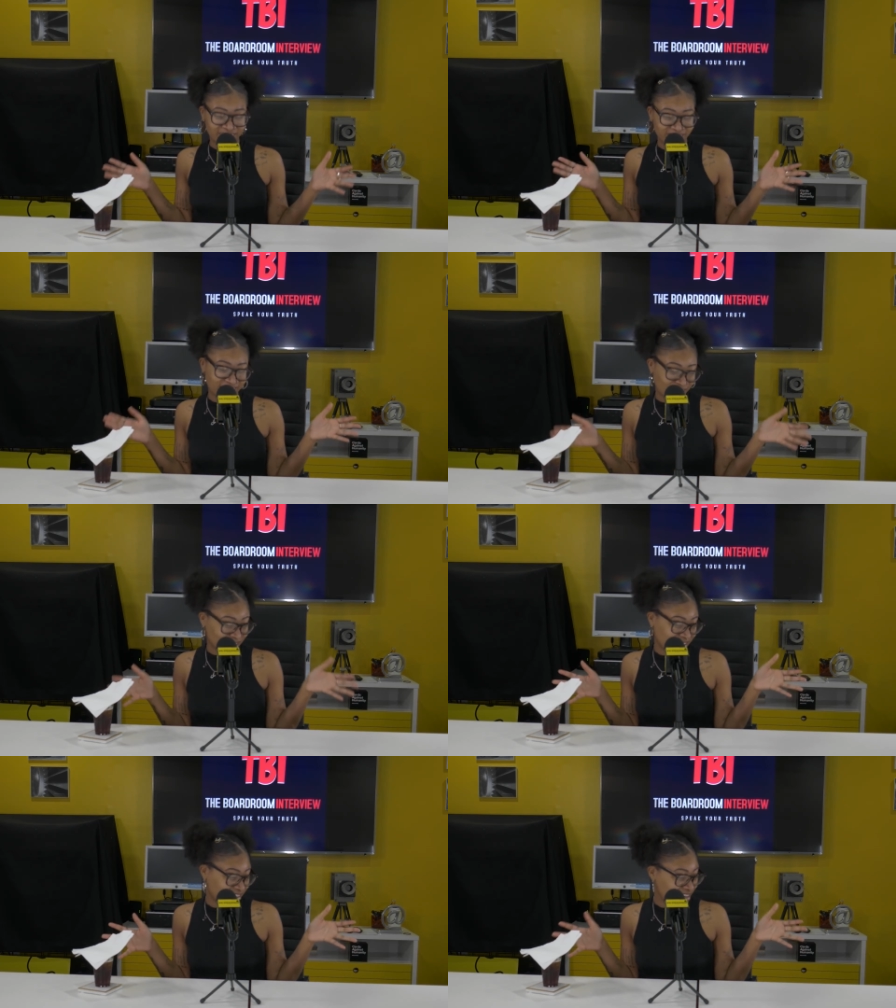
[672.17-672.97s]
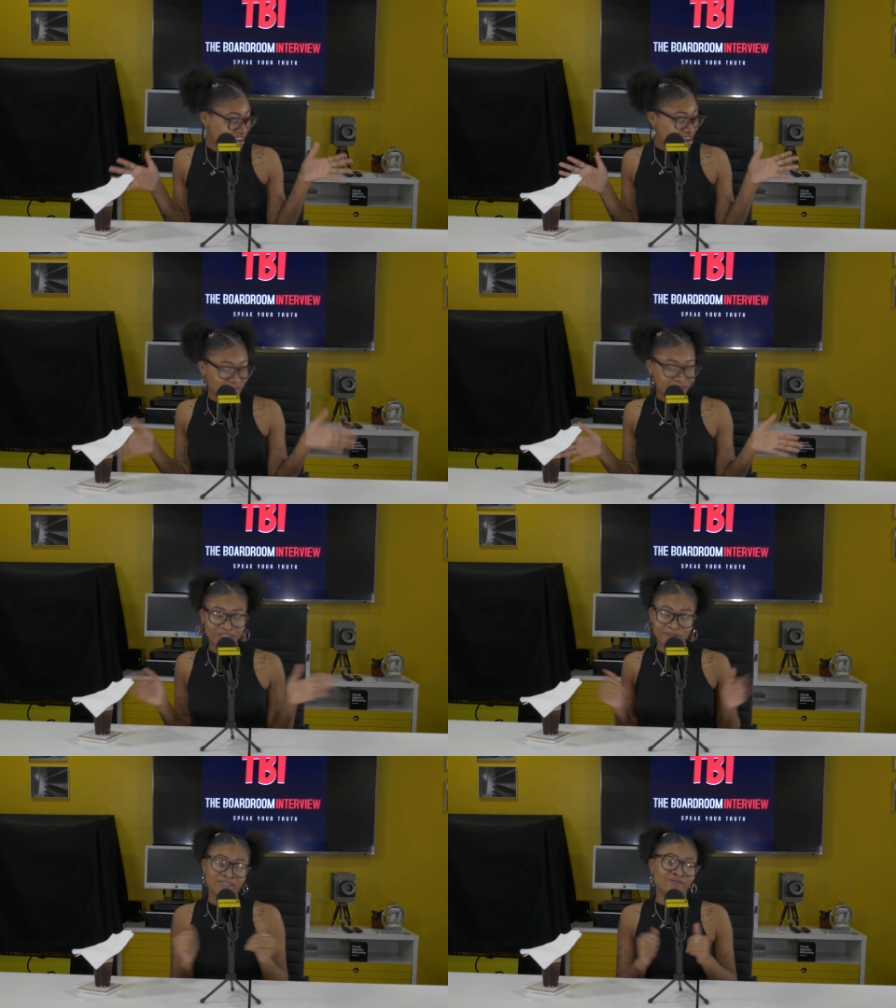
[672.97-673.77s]
a thousand
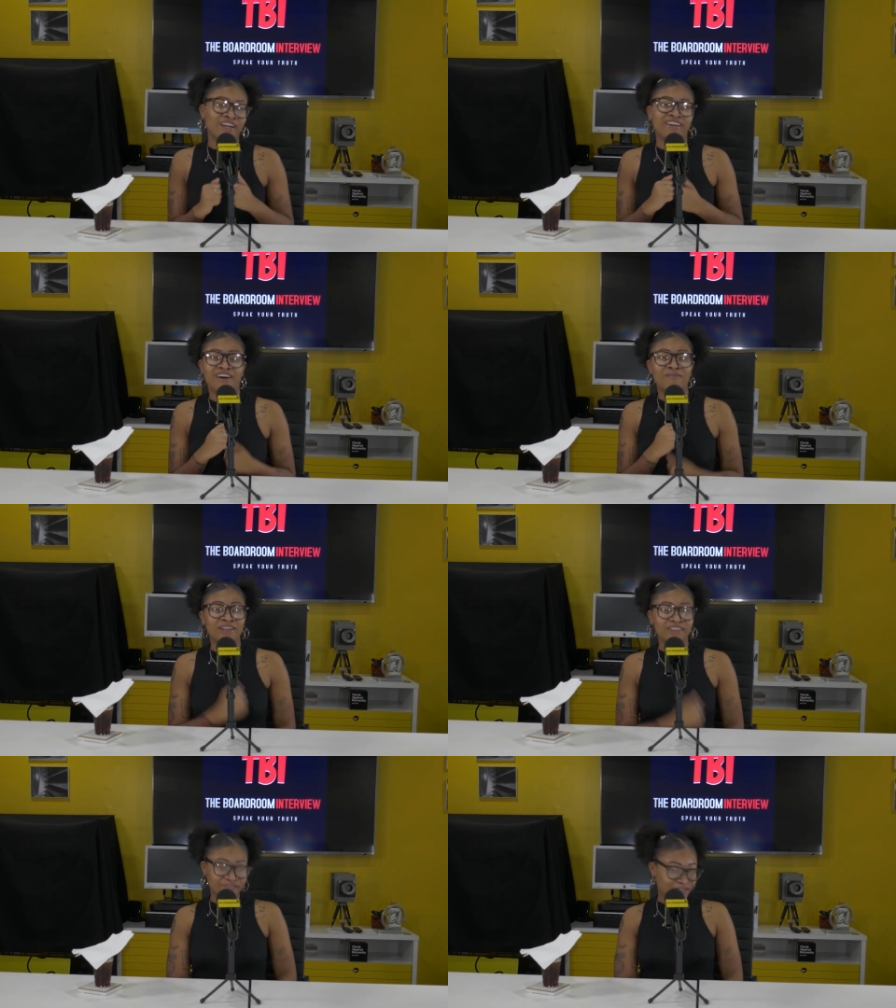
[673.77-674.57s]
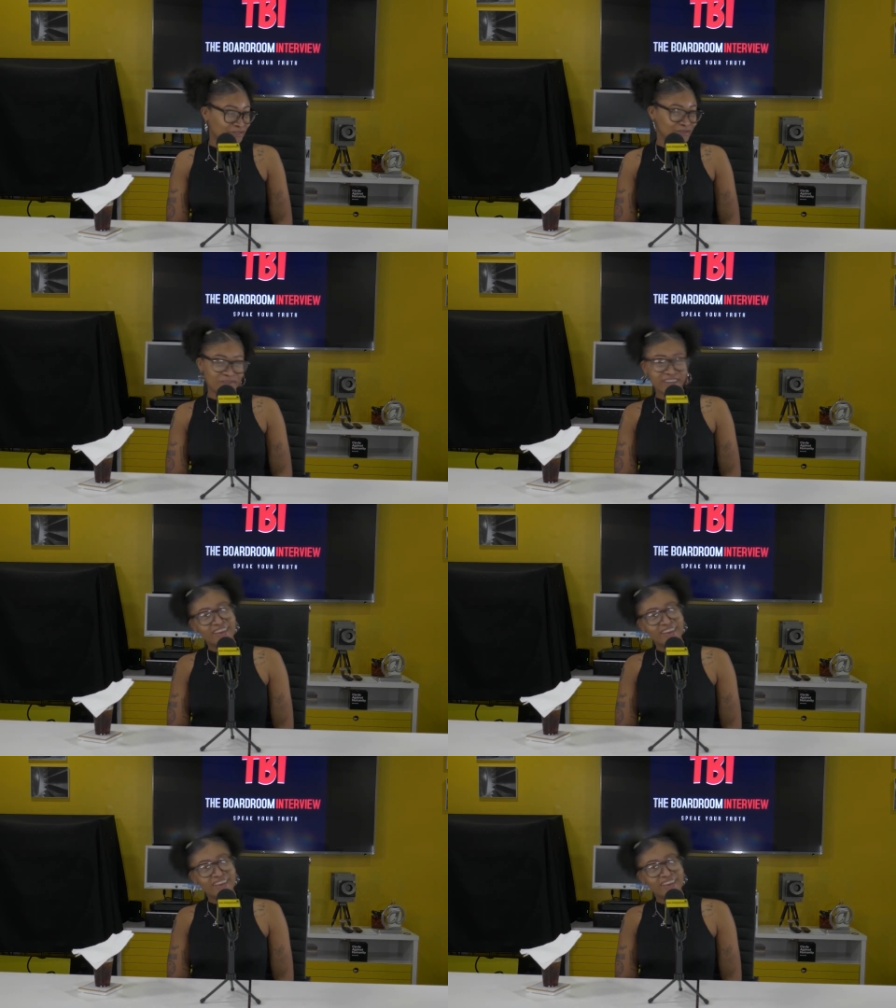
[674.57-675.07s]
piece puzzle right now in my living room.